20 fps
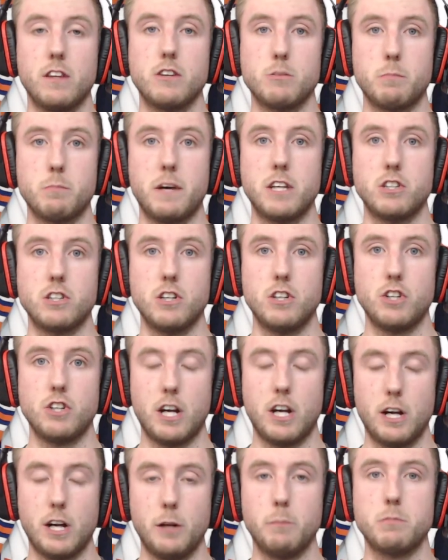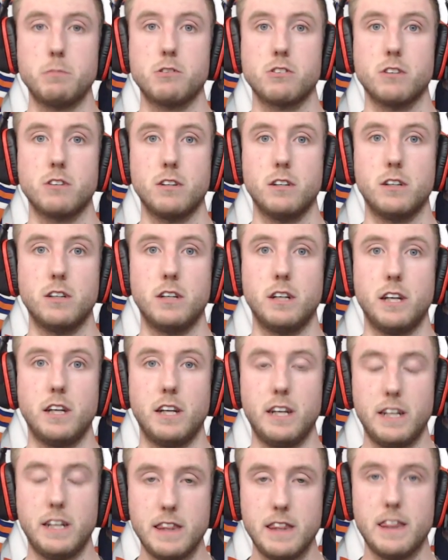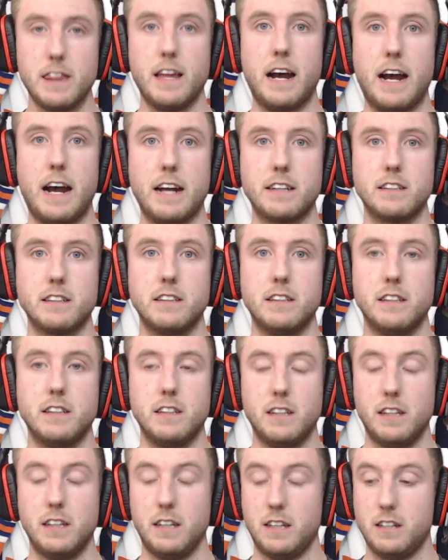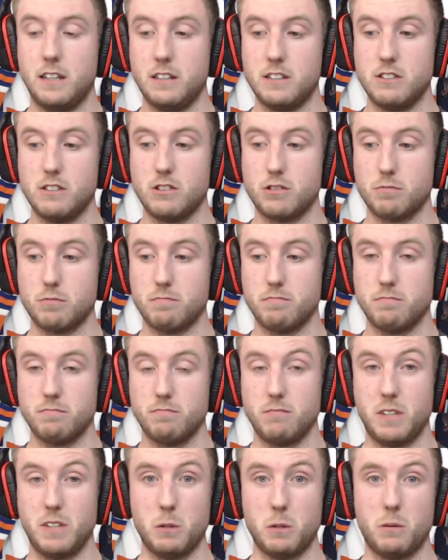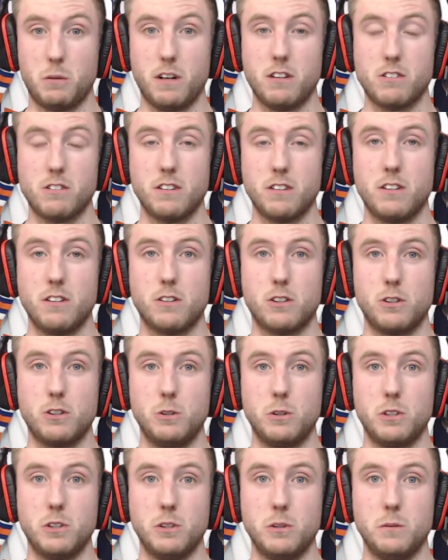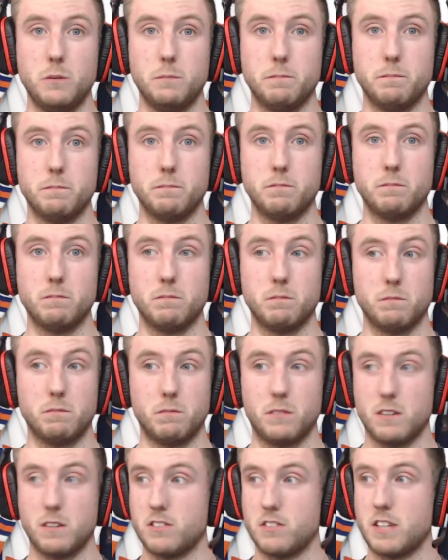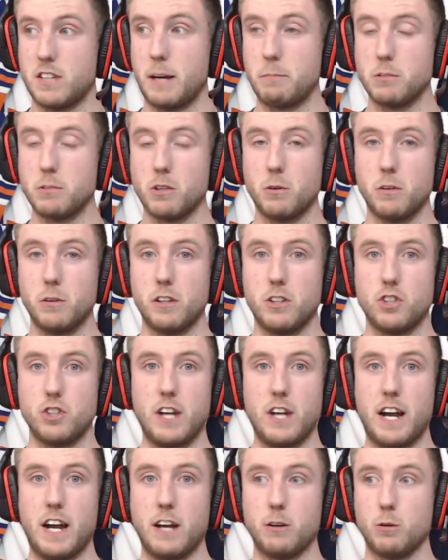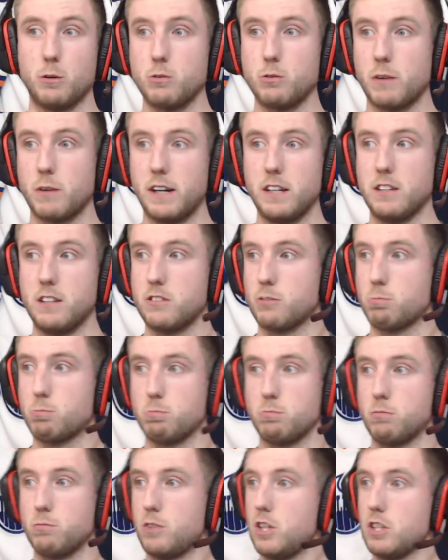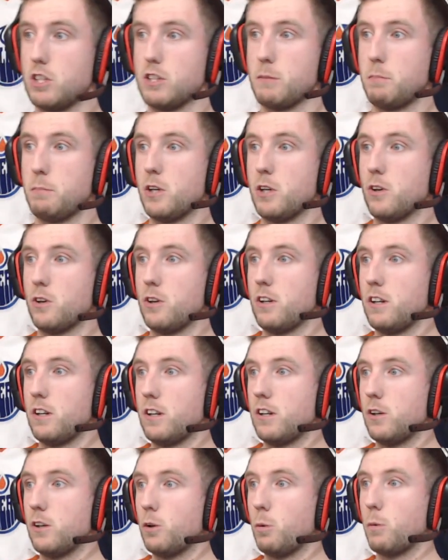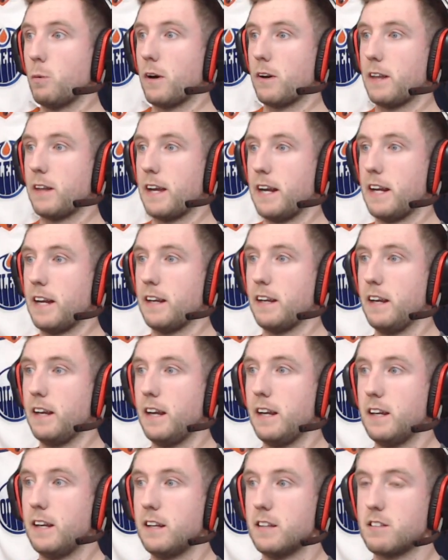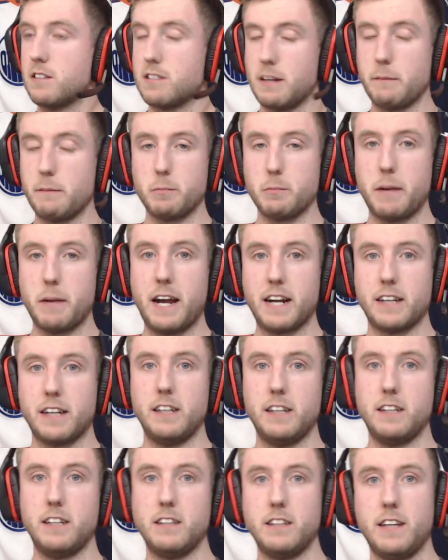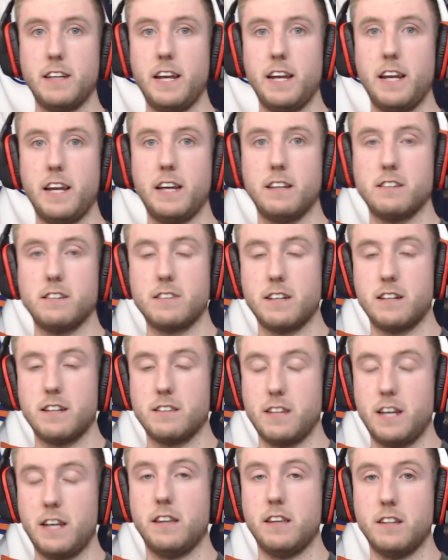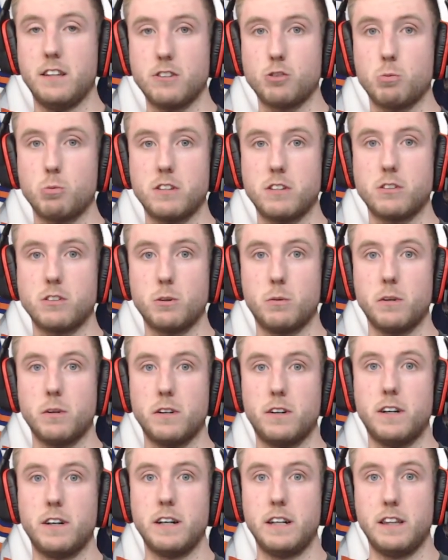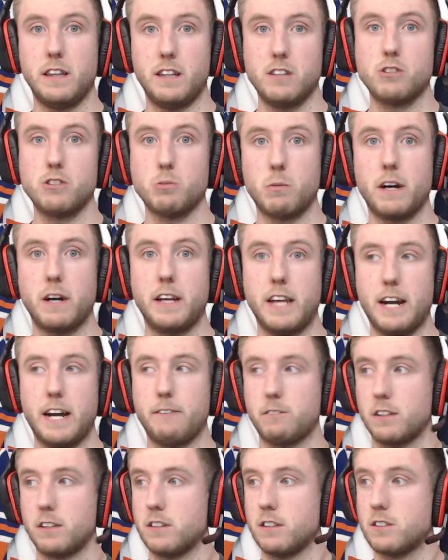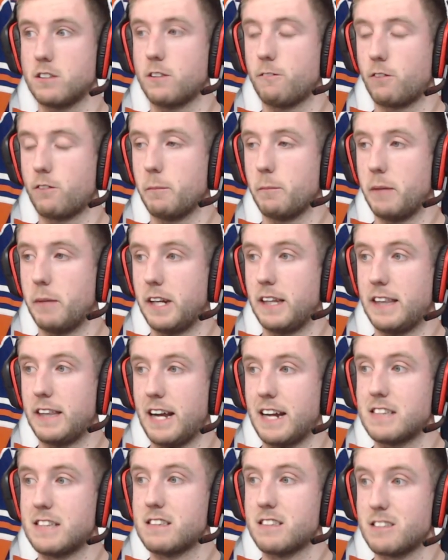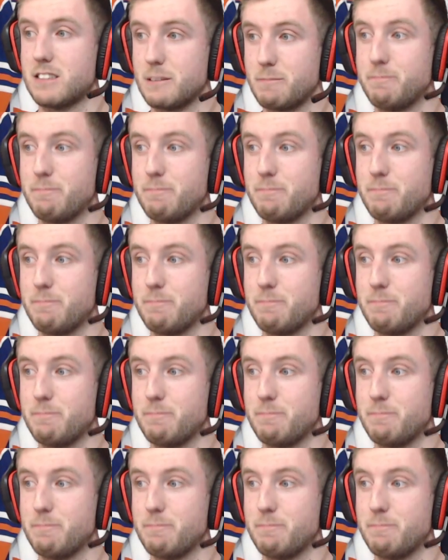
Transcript: message helps in that. Is, you know what, Slater Koekkoek steps out of the shadows, right? He's disappeared into nowhere land. Steps back in today and says, hey, this is what's going on, and this is why you have to listen for a minute. That's